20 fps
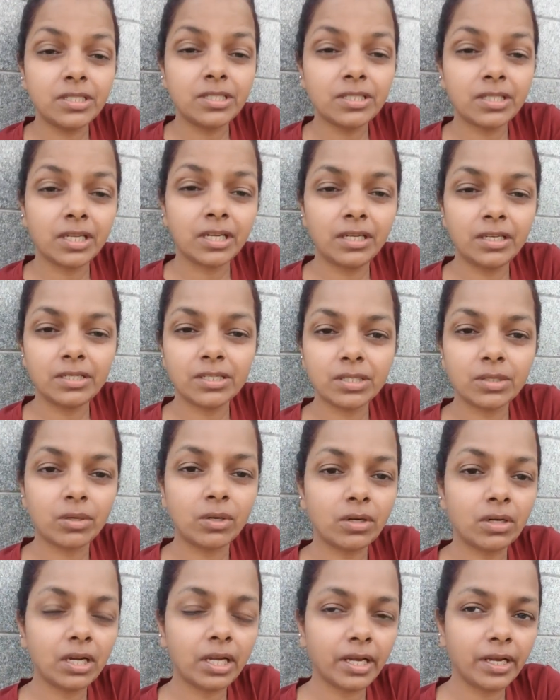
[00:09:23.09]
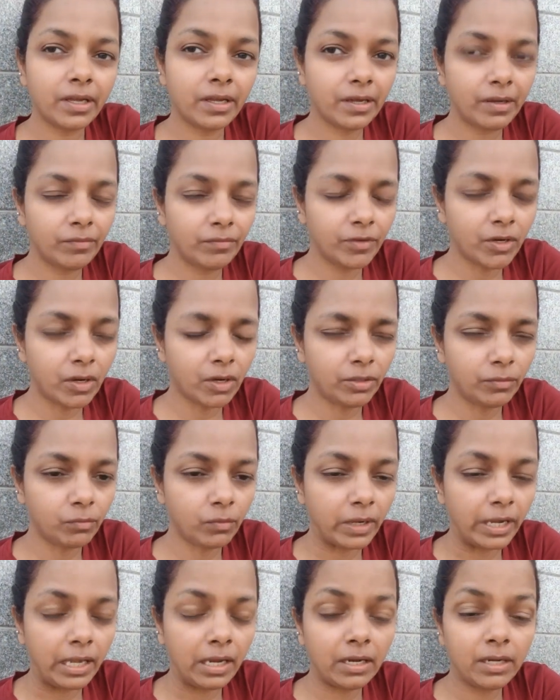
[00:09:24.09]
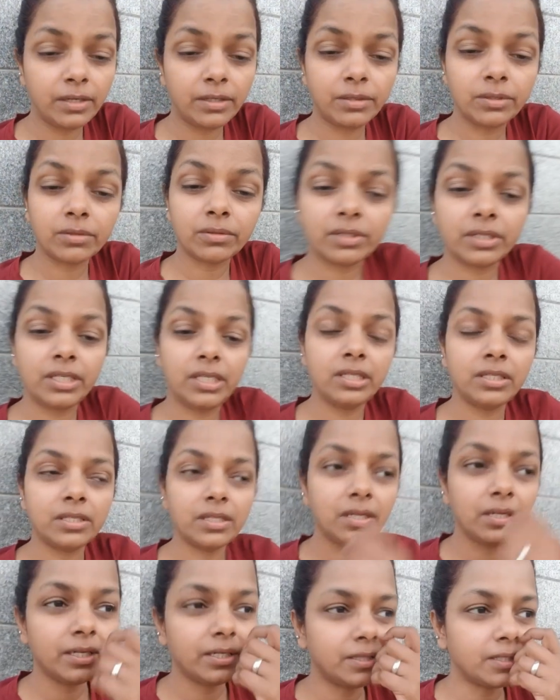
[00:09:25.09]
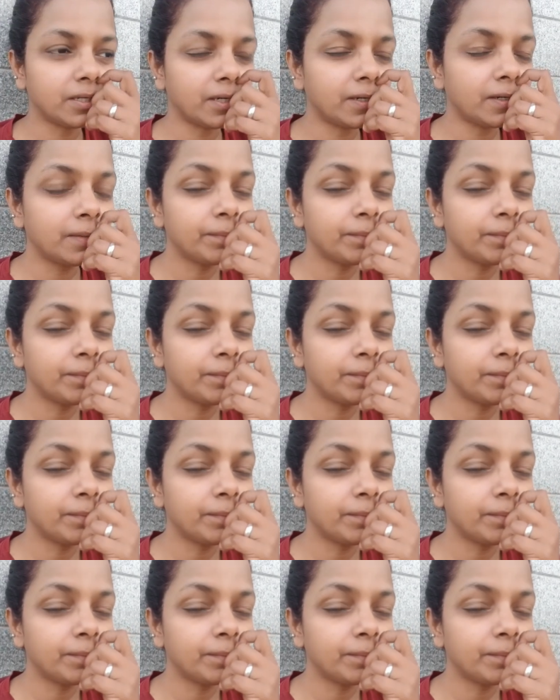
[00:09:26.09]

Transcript: and it's not like I've got violent or anything like that.